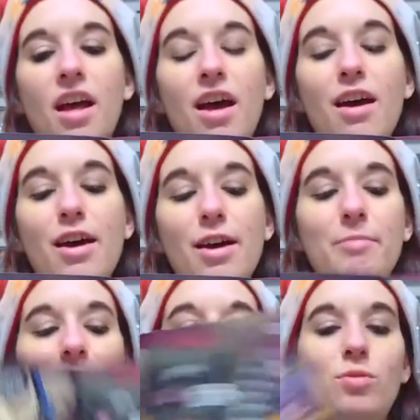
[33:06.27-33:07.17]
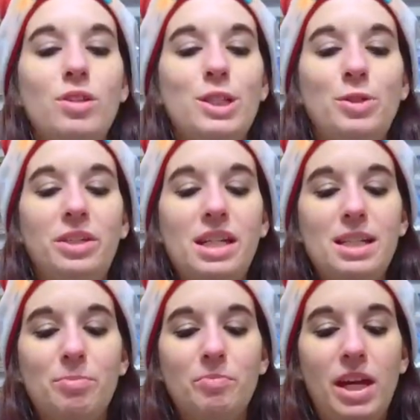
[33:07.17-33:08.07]
Um, cool. So he
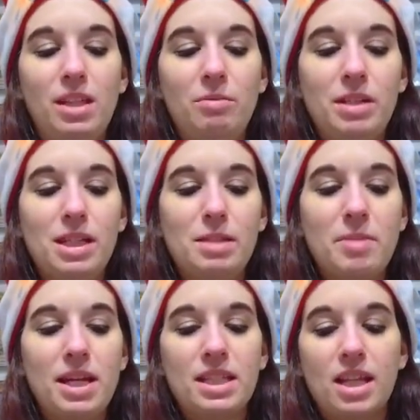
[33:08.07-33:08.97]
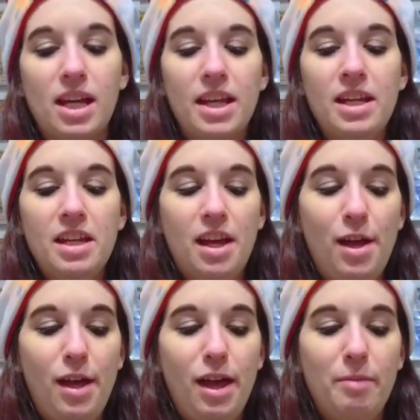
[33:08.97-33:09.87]
is Helloween's mascot.
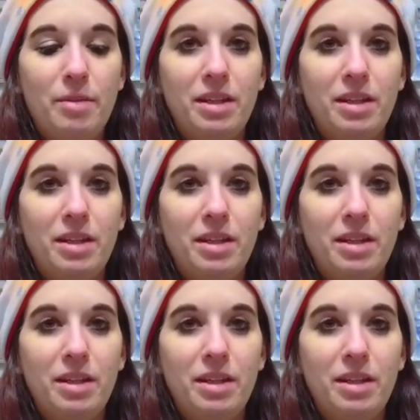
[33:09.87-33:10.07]
Um,